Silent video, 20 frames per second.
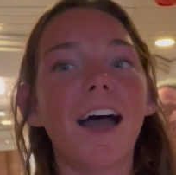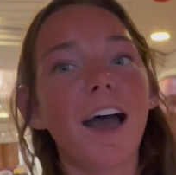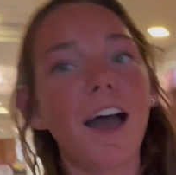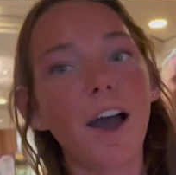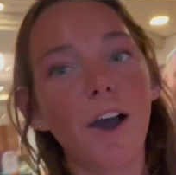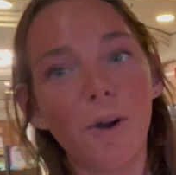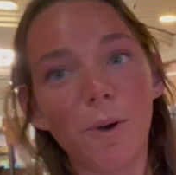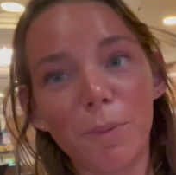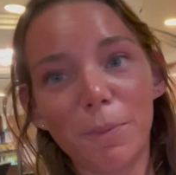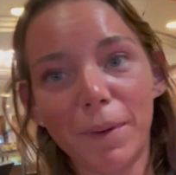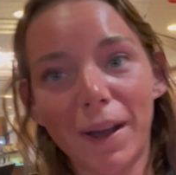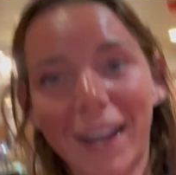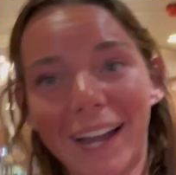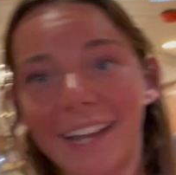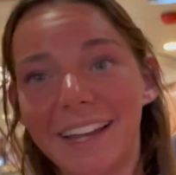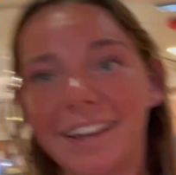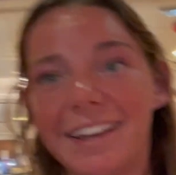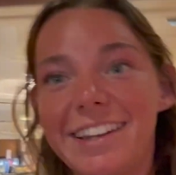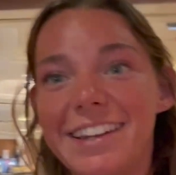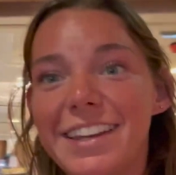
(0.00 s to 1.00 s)
Oh my
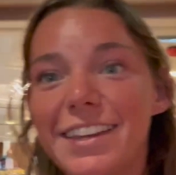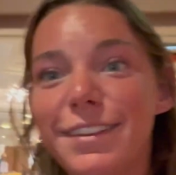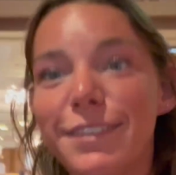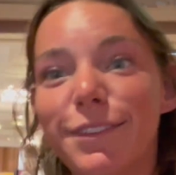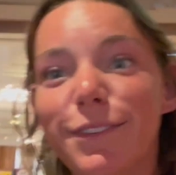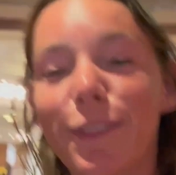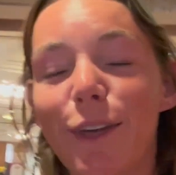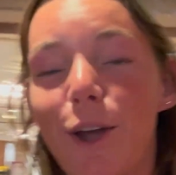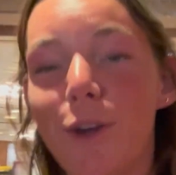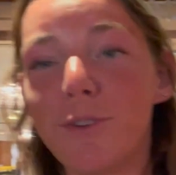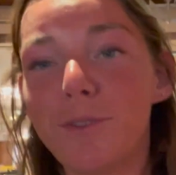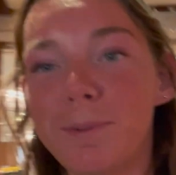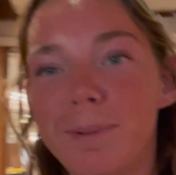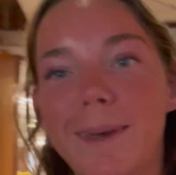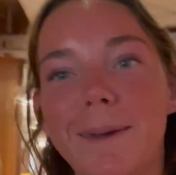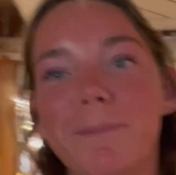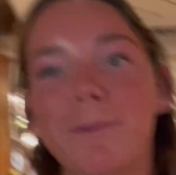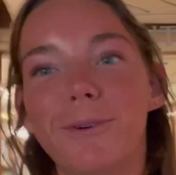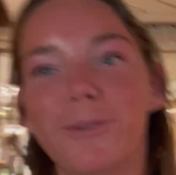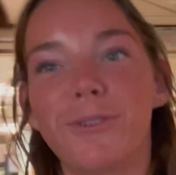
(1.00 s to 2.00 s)
goodness, those
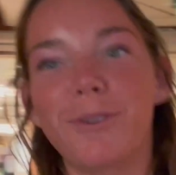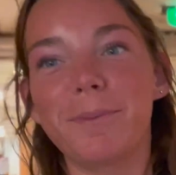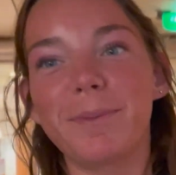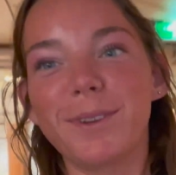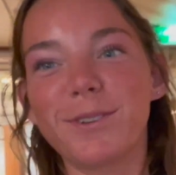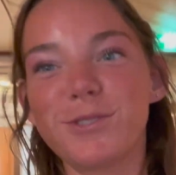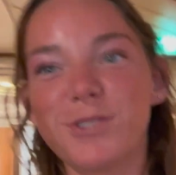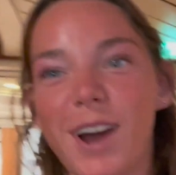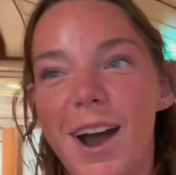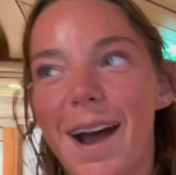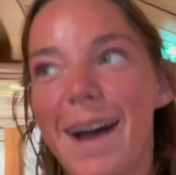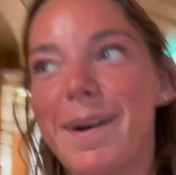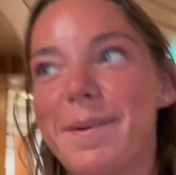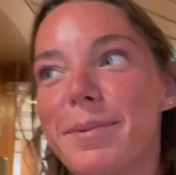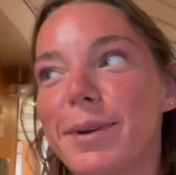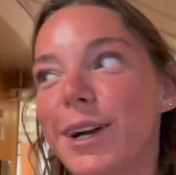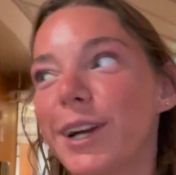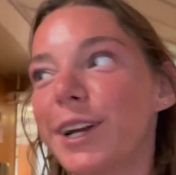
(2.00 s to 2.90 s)
people from the shop are